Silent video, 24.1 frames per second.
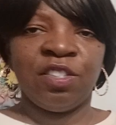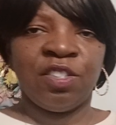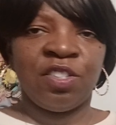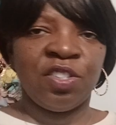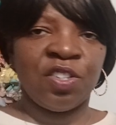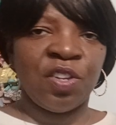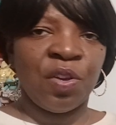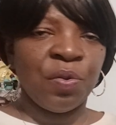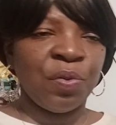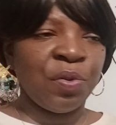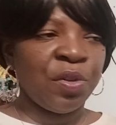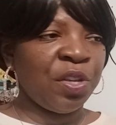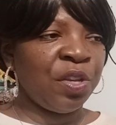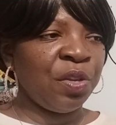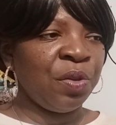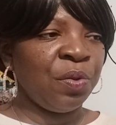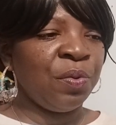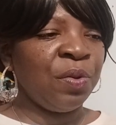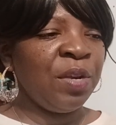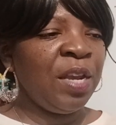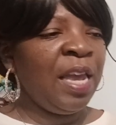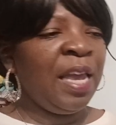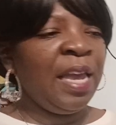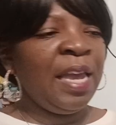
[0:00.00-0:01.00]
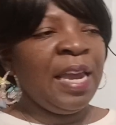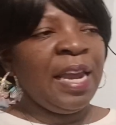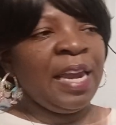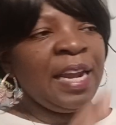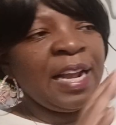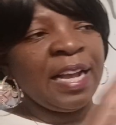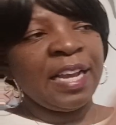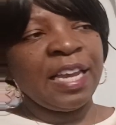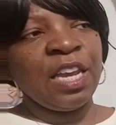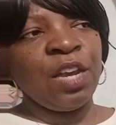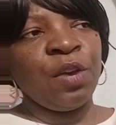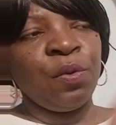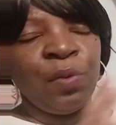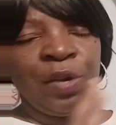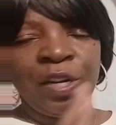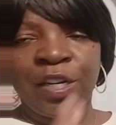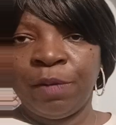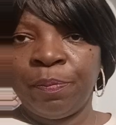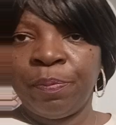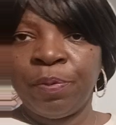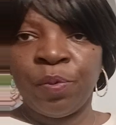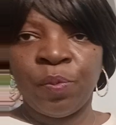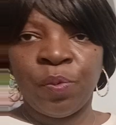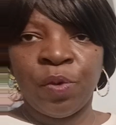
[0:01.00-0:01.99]
is so cute, and I can't wait to
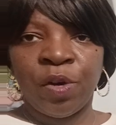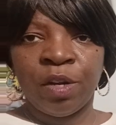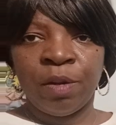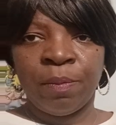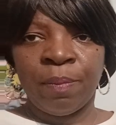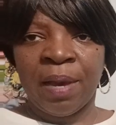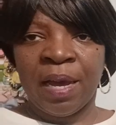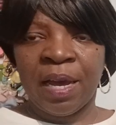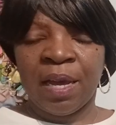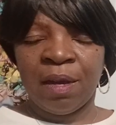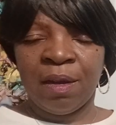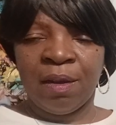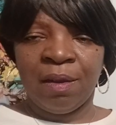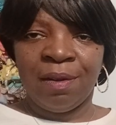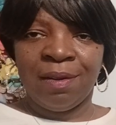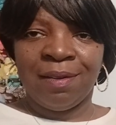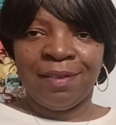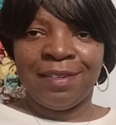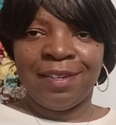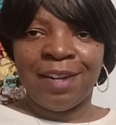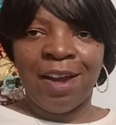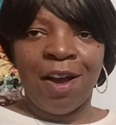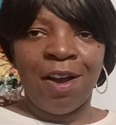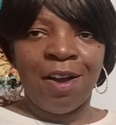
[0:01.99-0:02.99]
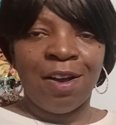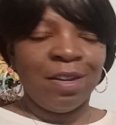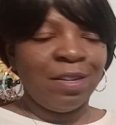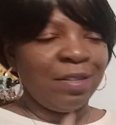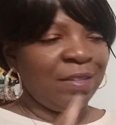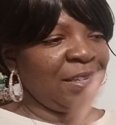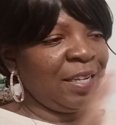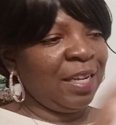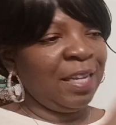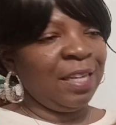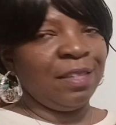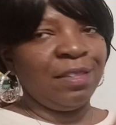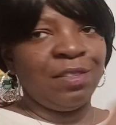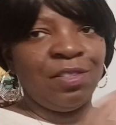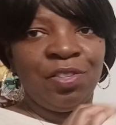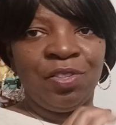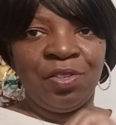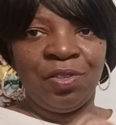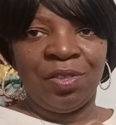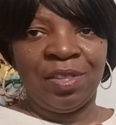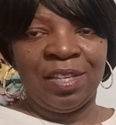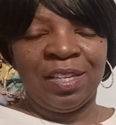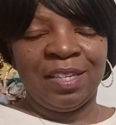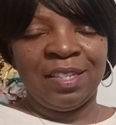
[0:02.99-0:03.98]
put one of my uh, dolls into
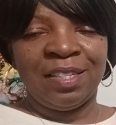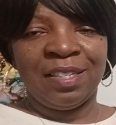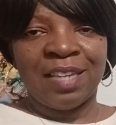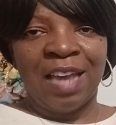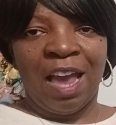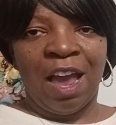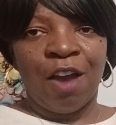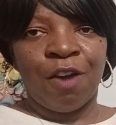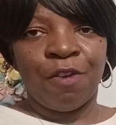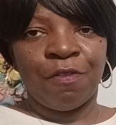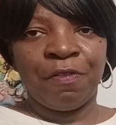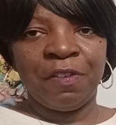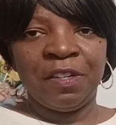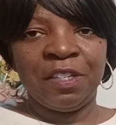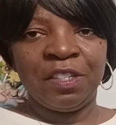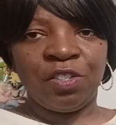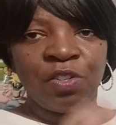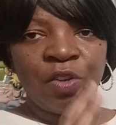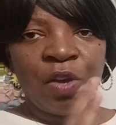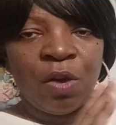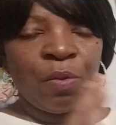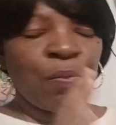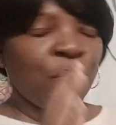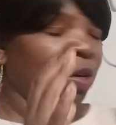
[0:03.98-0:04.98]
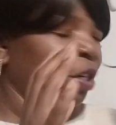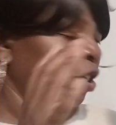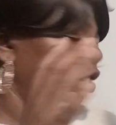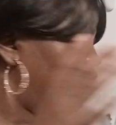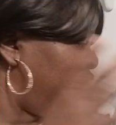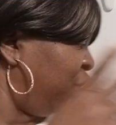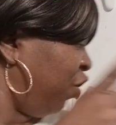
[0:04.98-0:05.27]
this outfit. So I wanted to